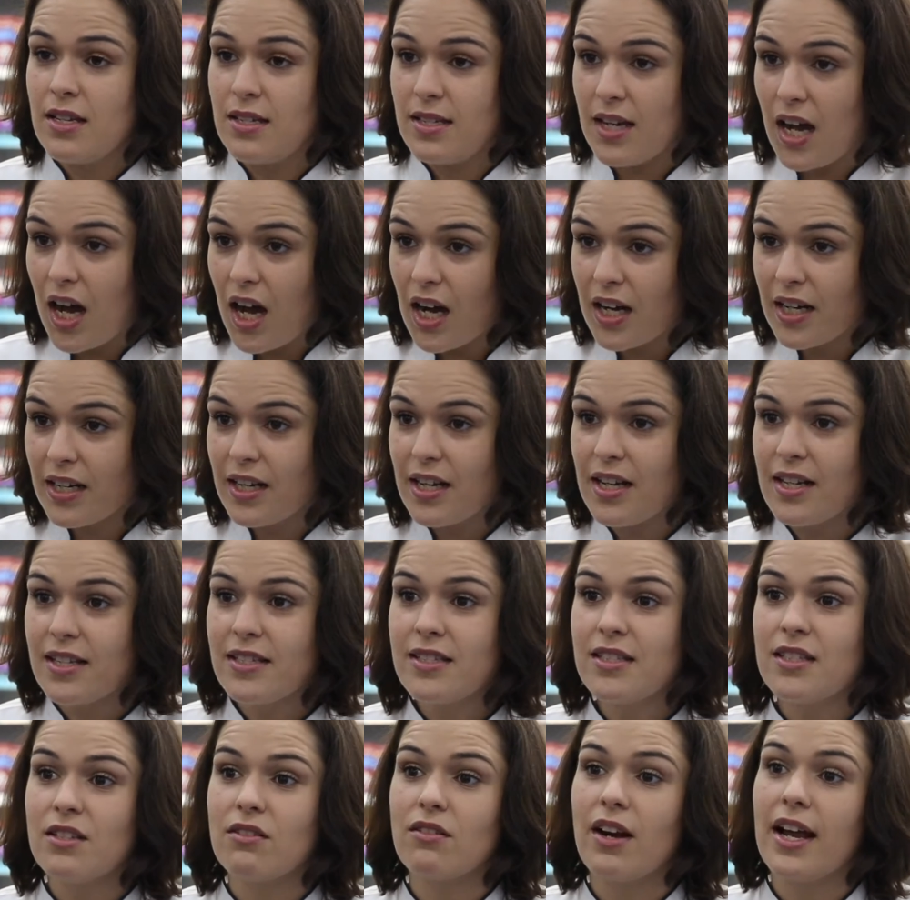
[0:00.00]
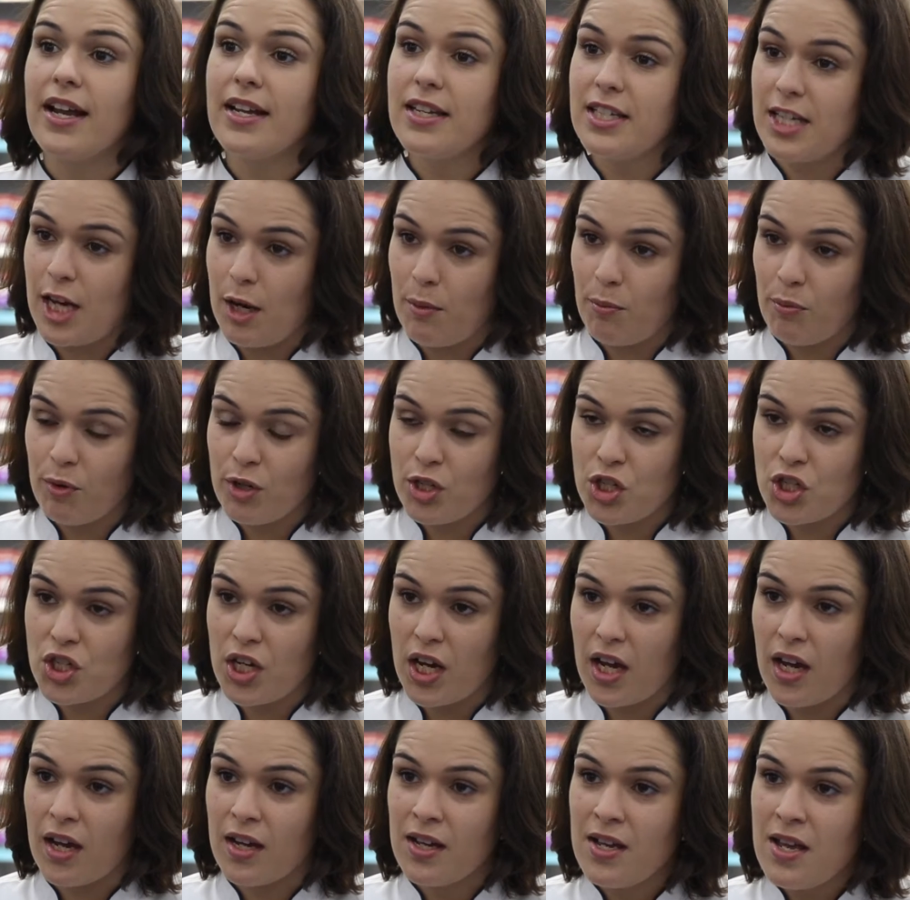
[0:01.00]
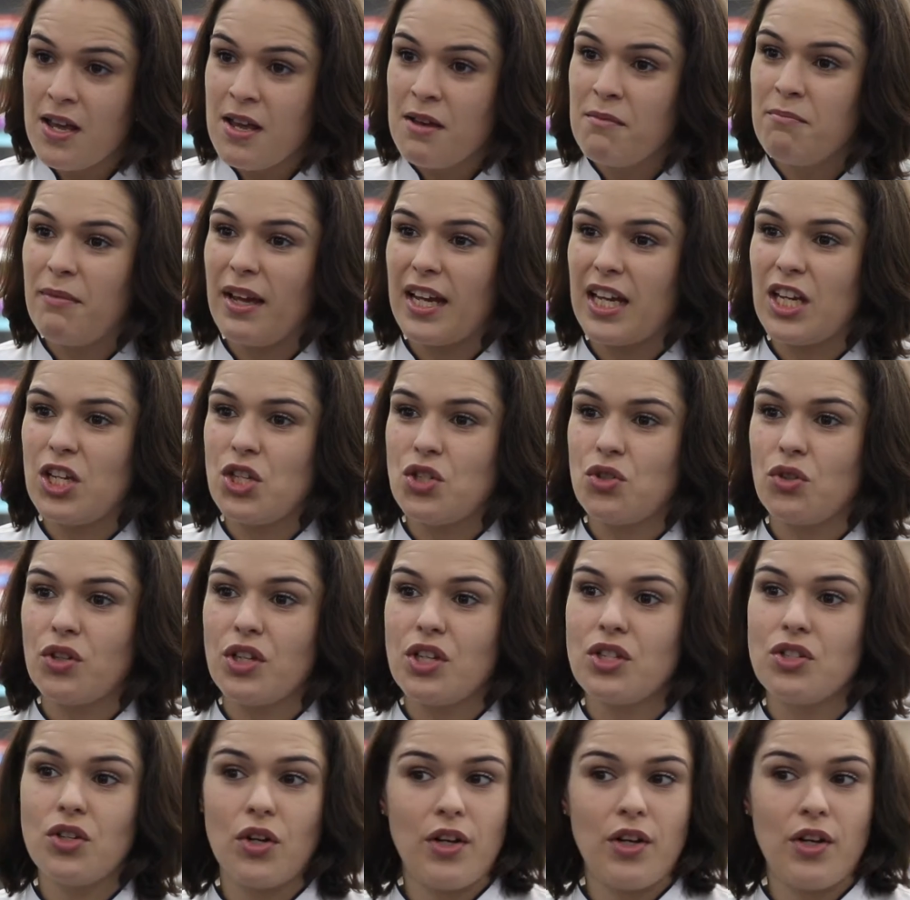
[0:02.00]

darkness, the right temperature, making sure you